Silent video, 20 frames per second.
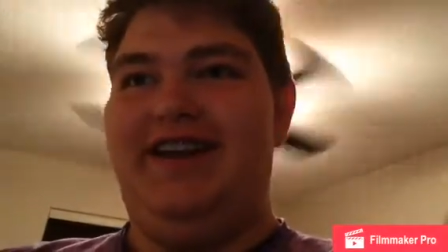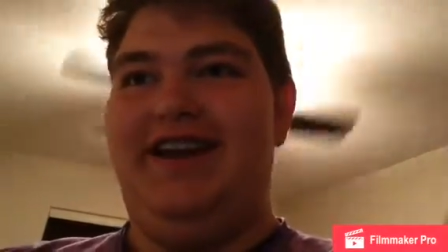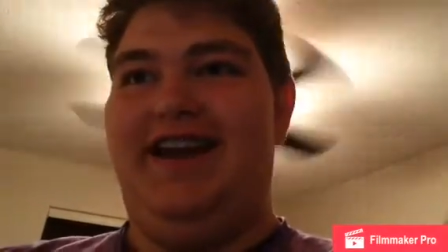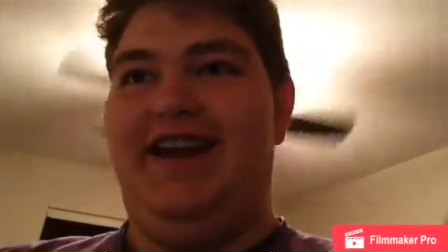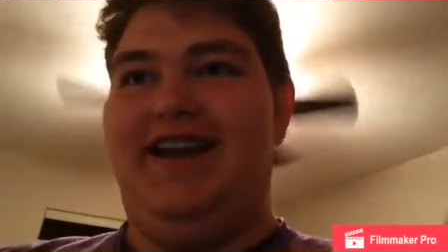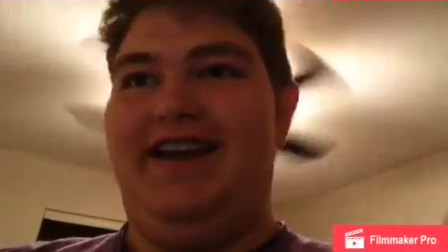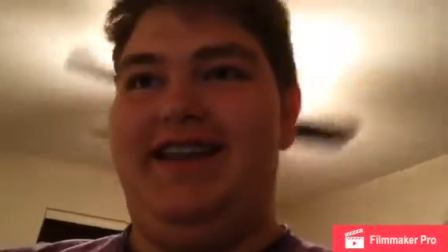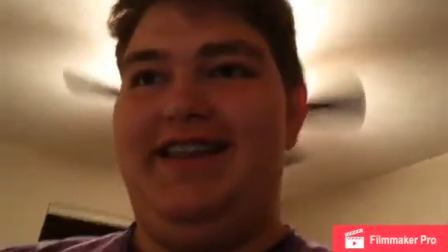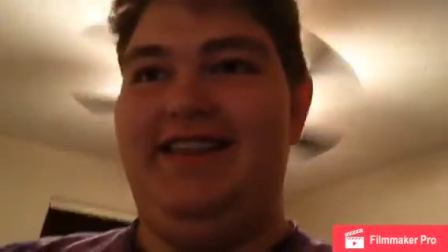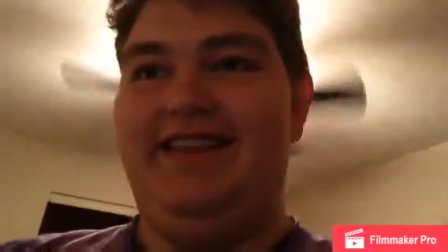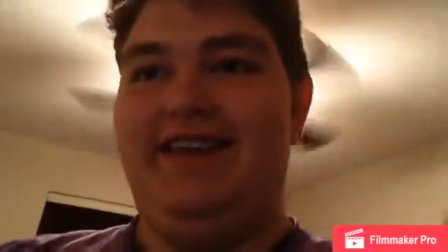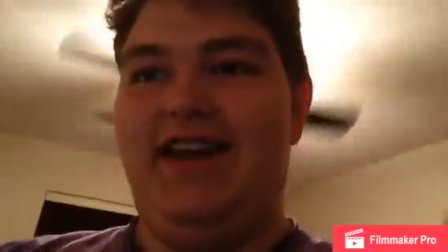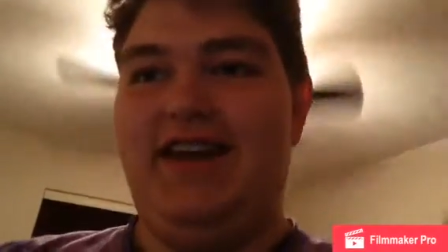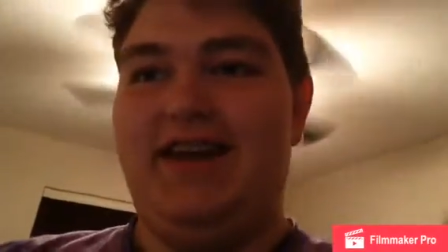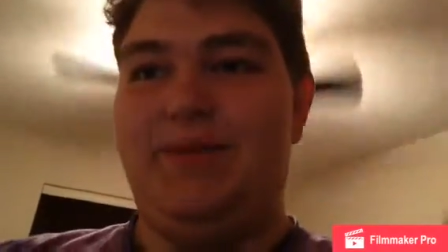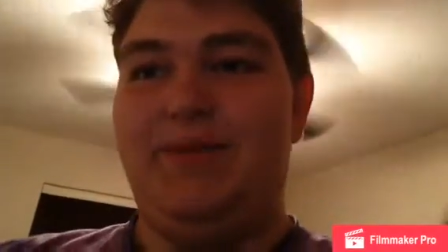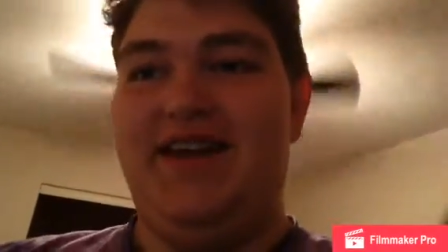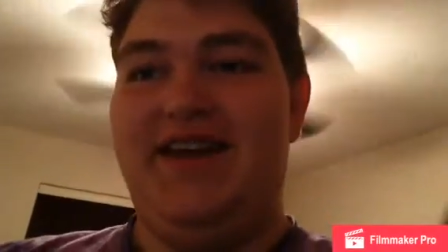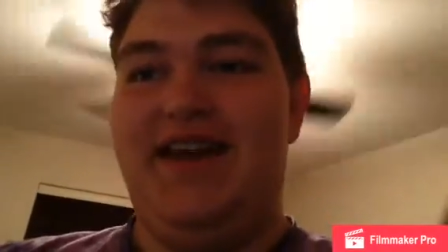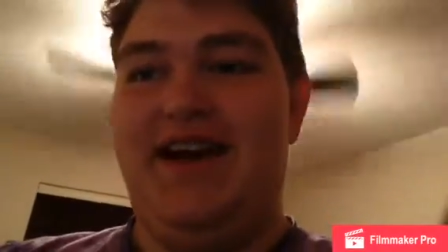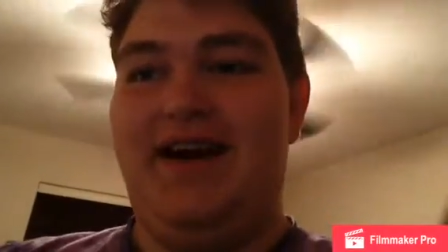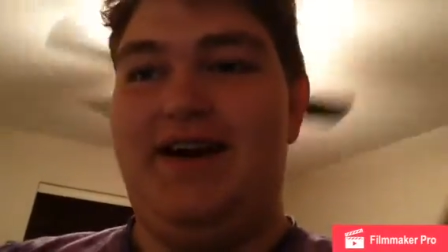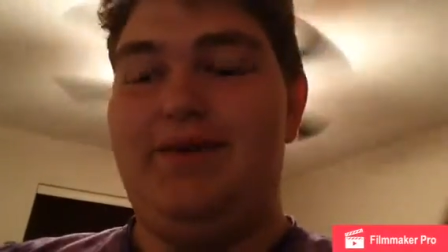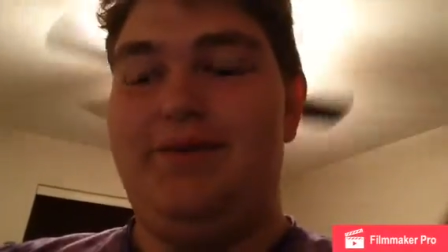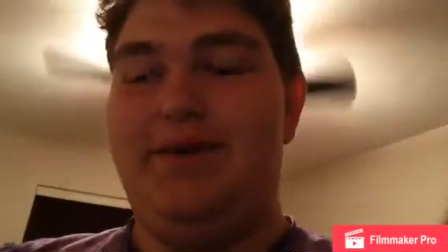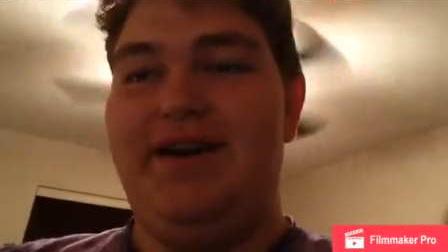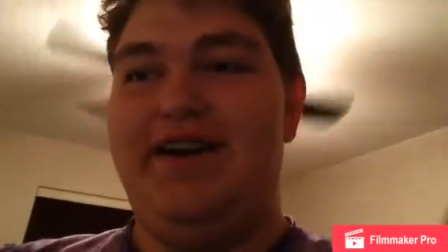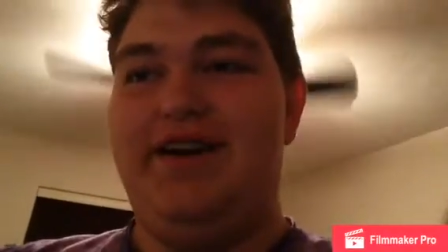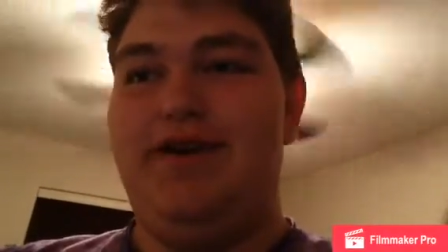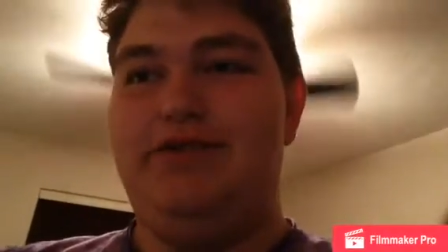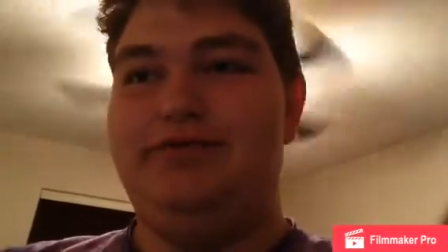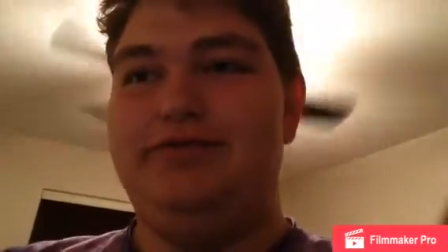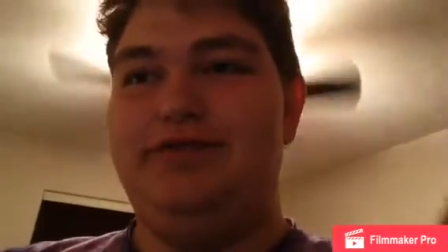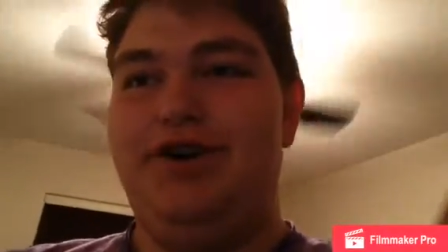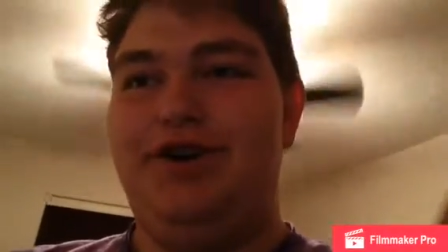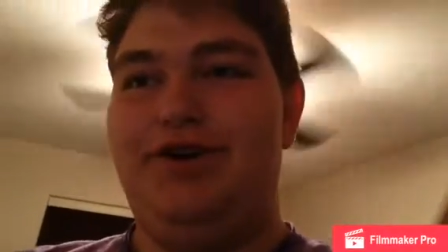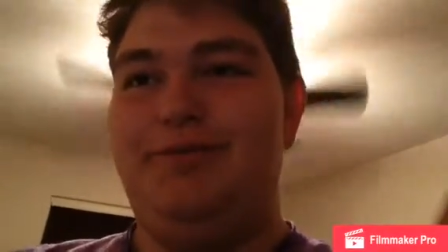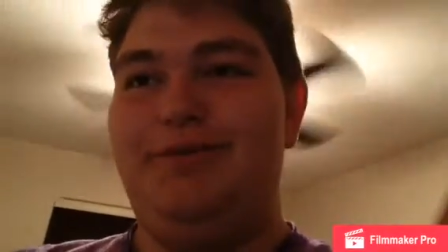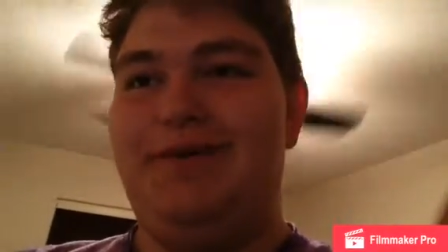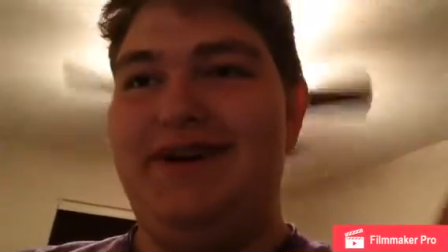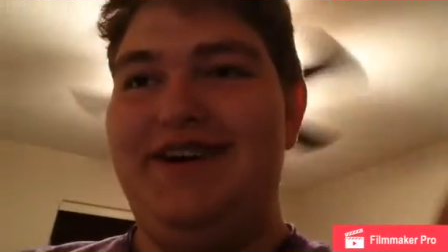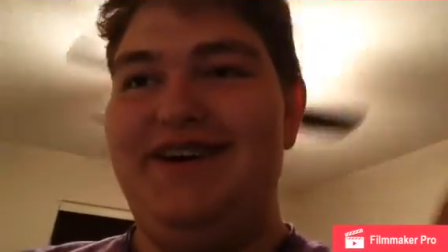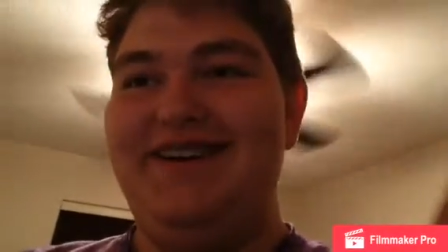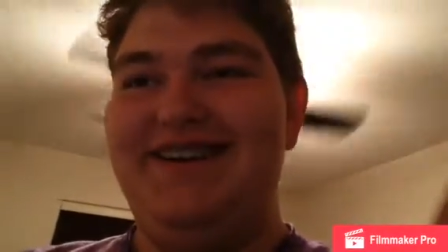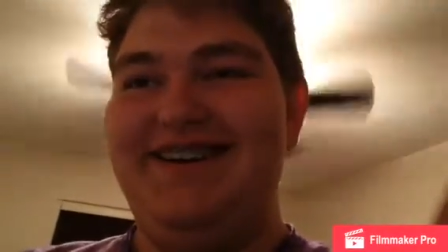and kicking me out of my own room.